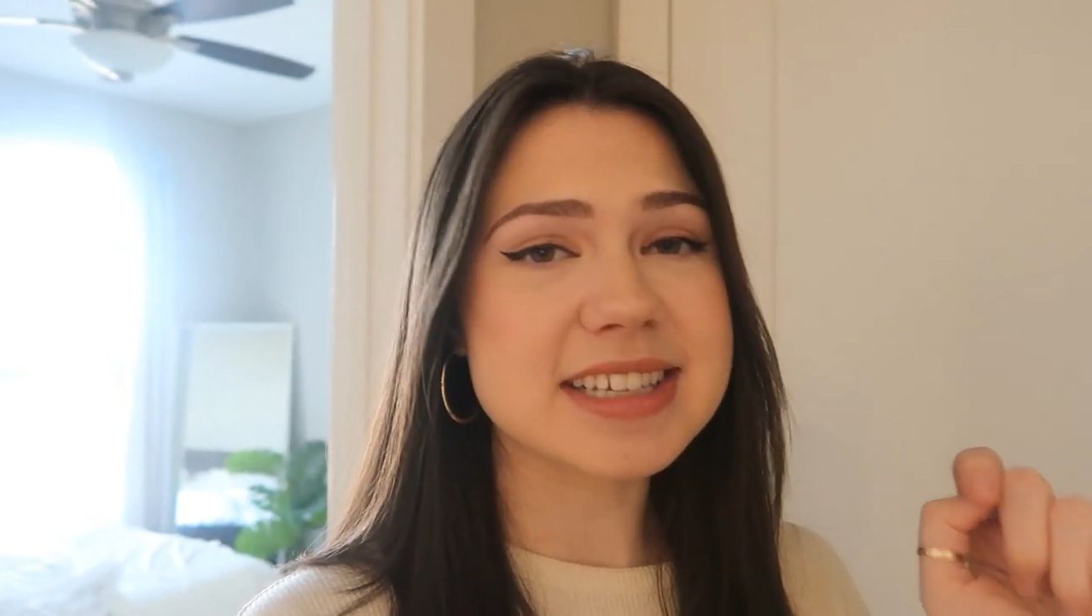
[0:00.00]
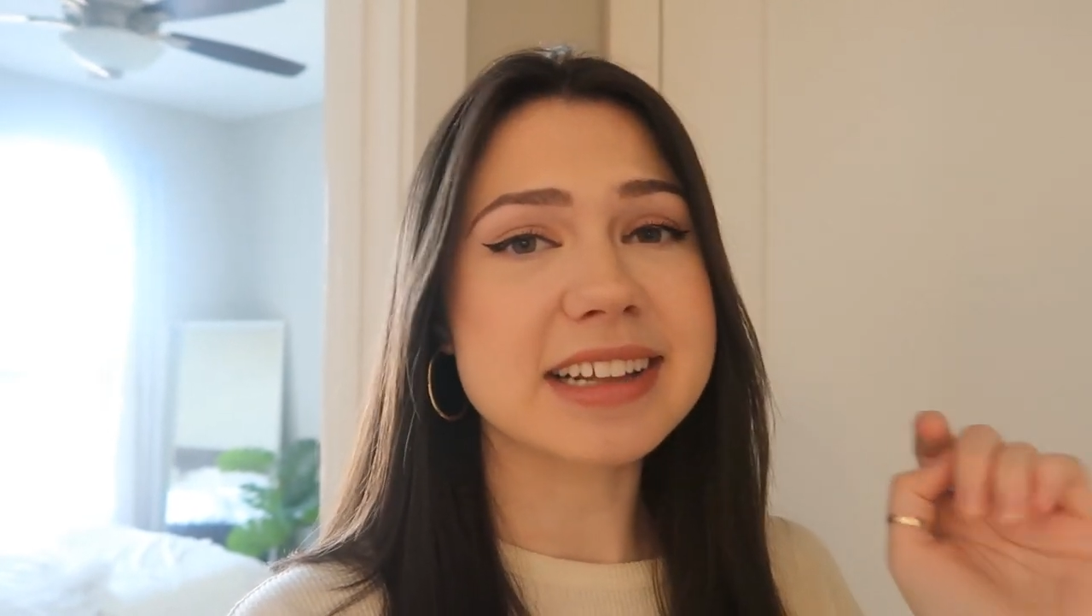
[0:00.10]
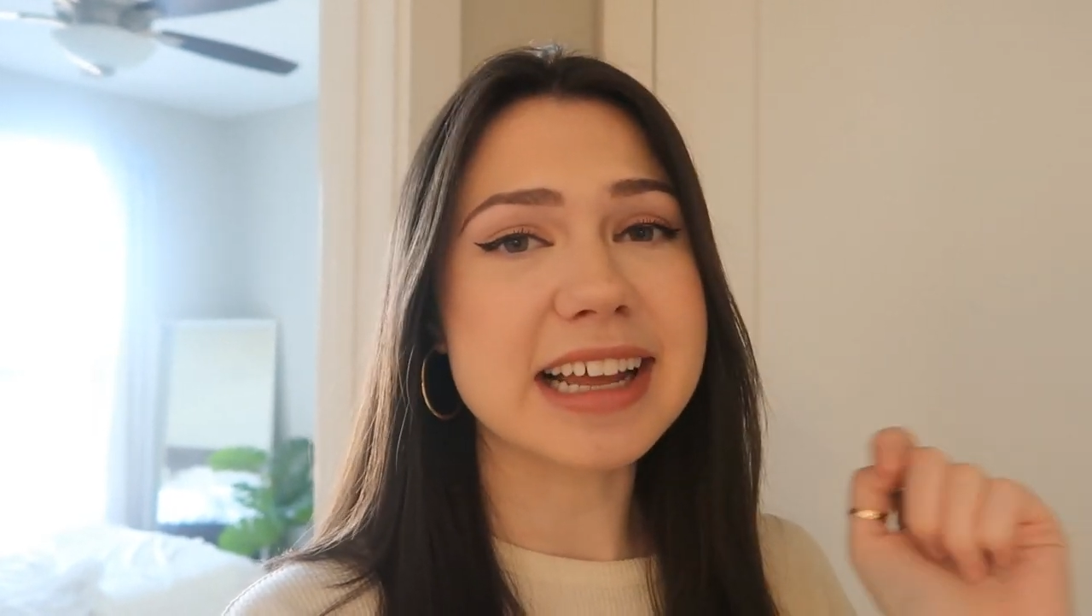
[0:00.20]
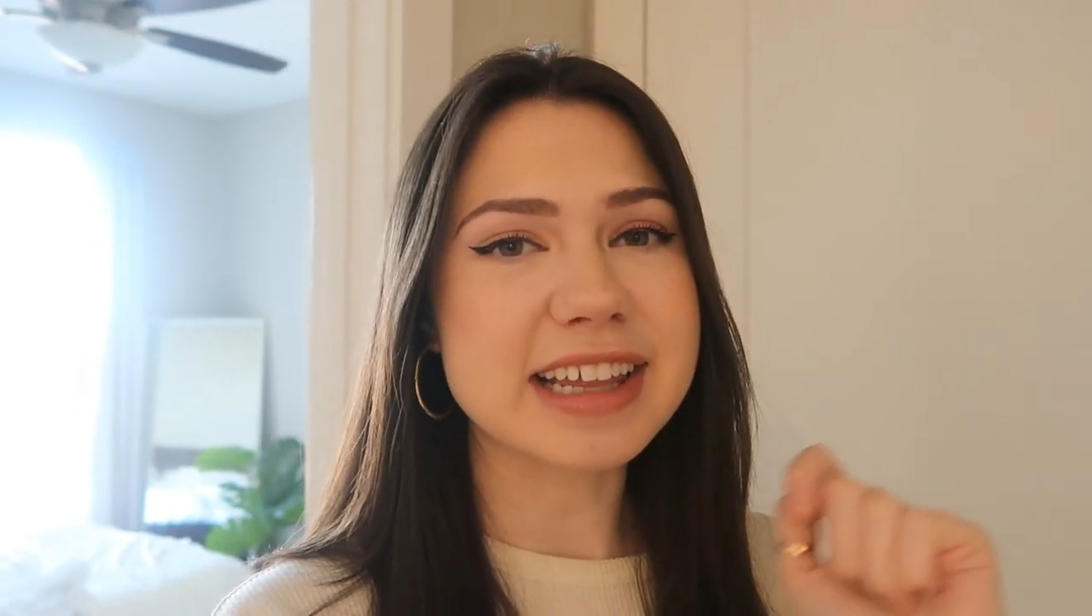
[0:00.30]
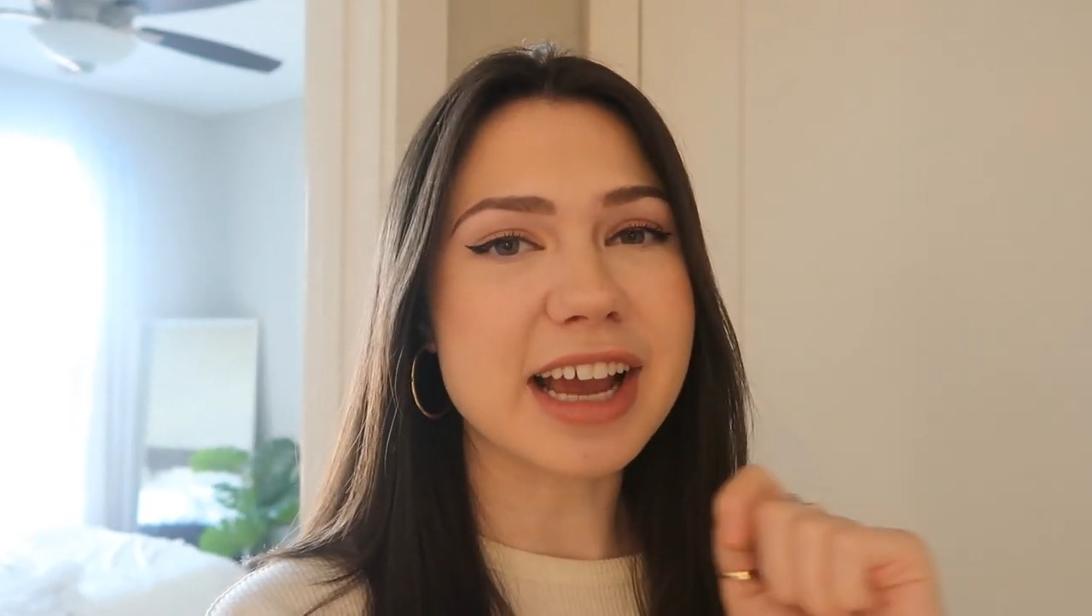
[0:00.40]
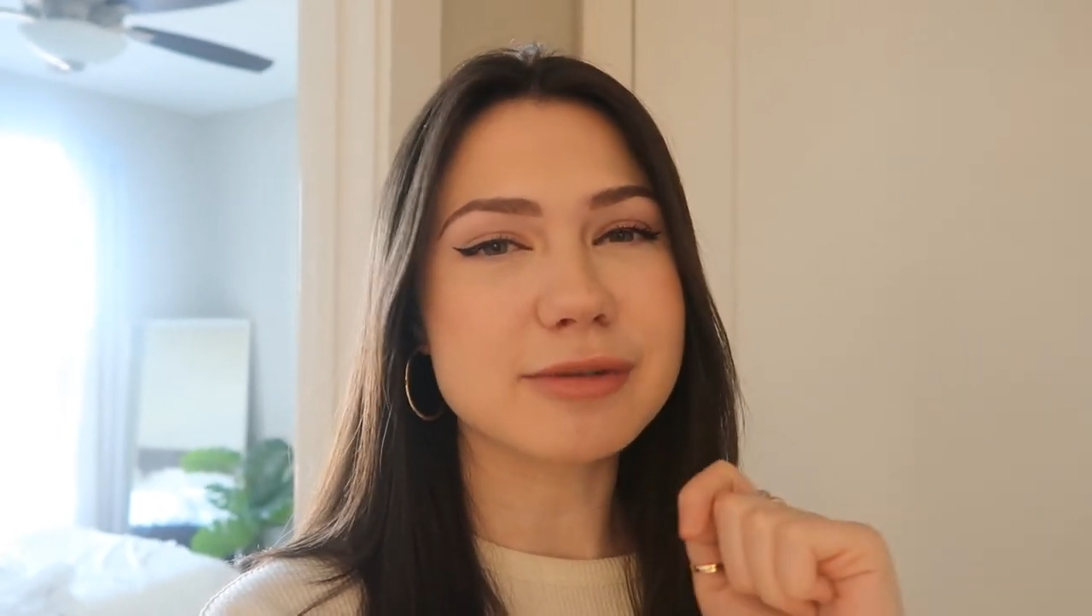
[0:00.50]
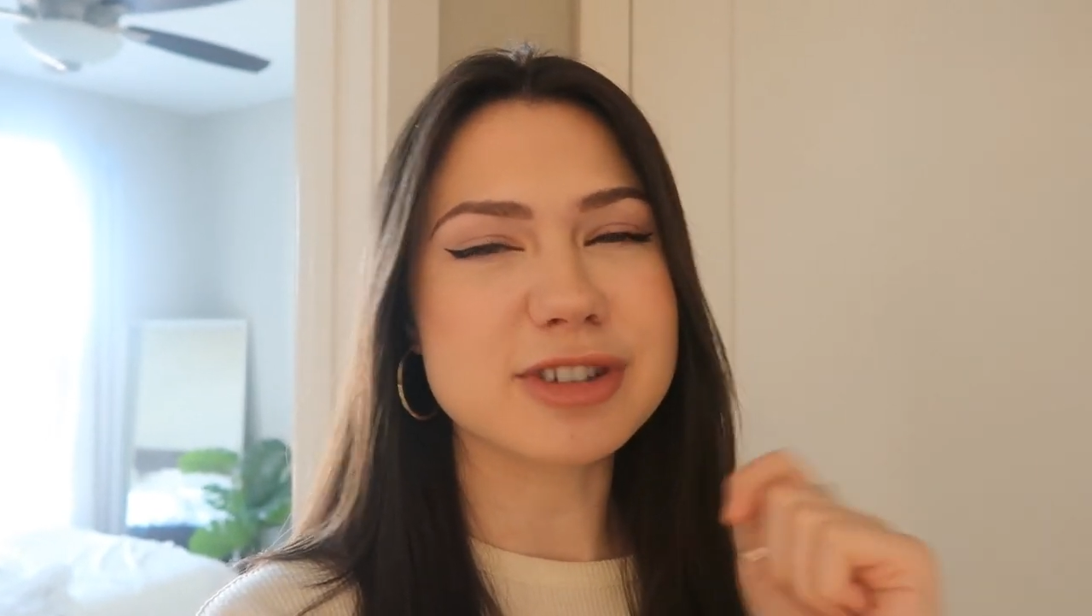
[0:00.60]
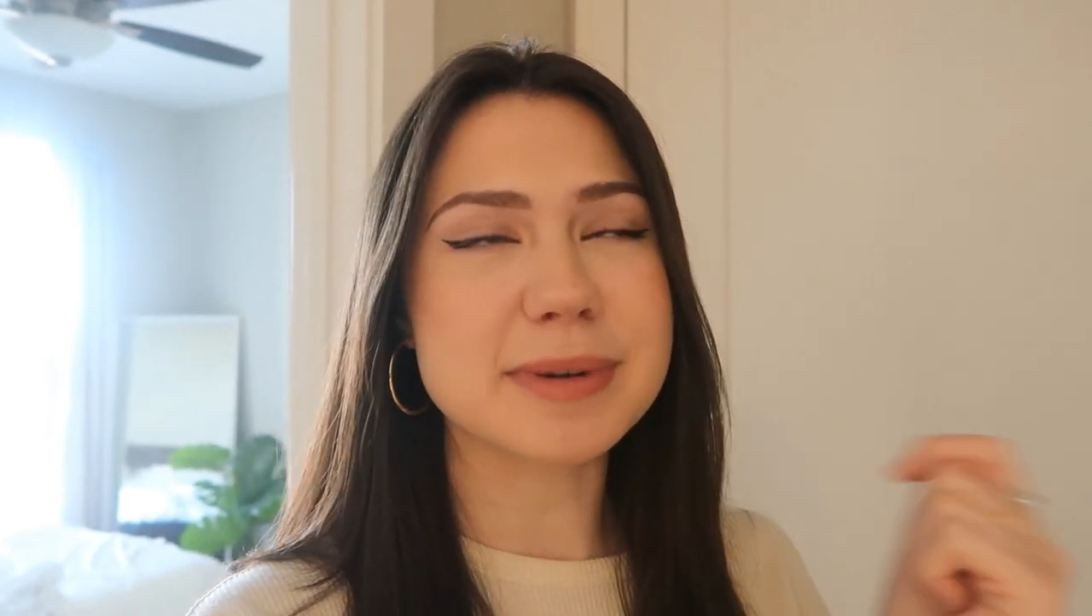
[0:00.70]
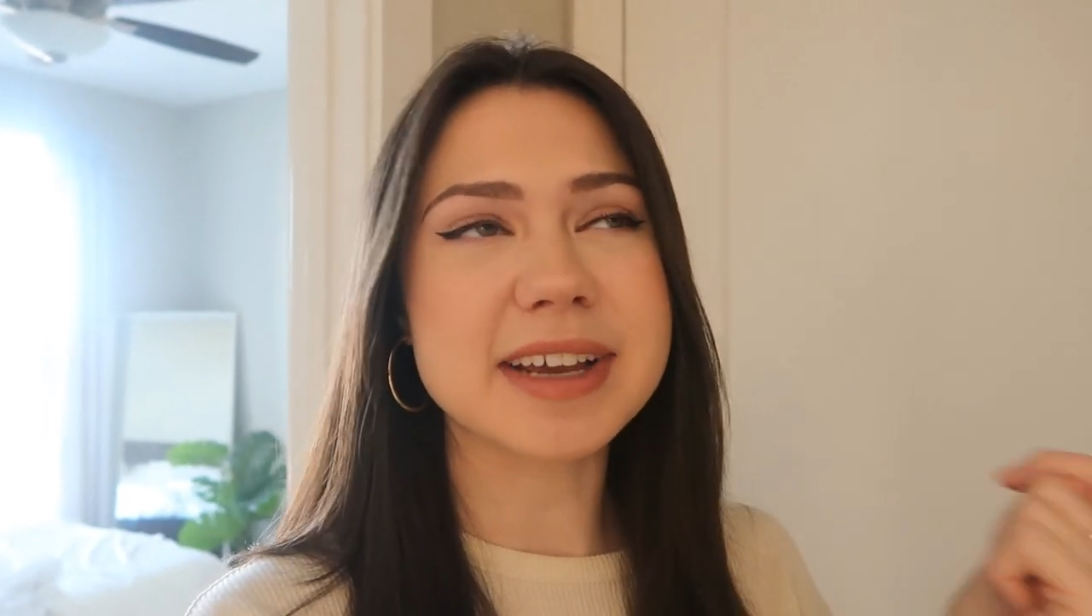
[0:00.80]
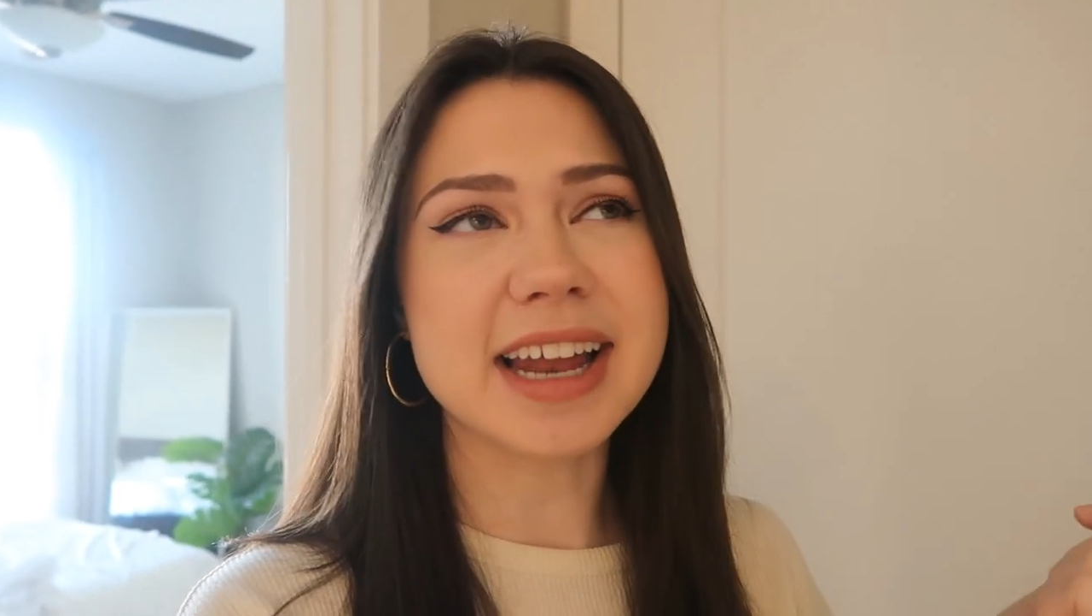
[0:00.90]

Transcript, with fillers: Lately I've just been